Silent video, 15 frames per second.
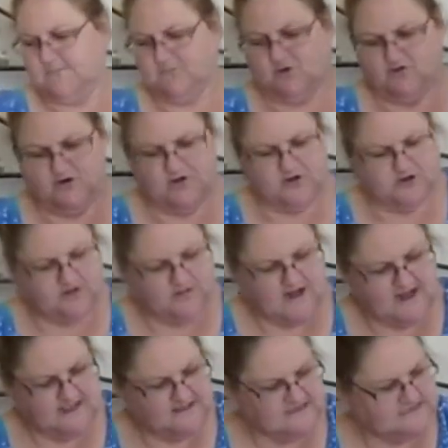maroon and
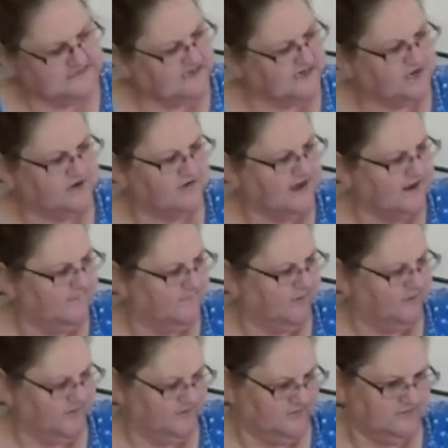grey, and this side grey and
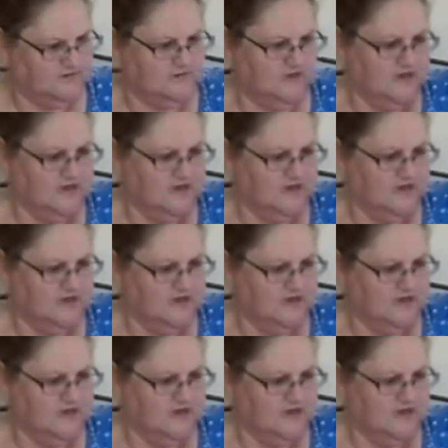maroon.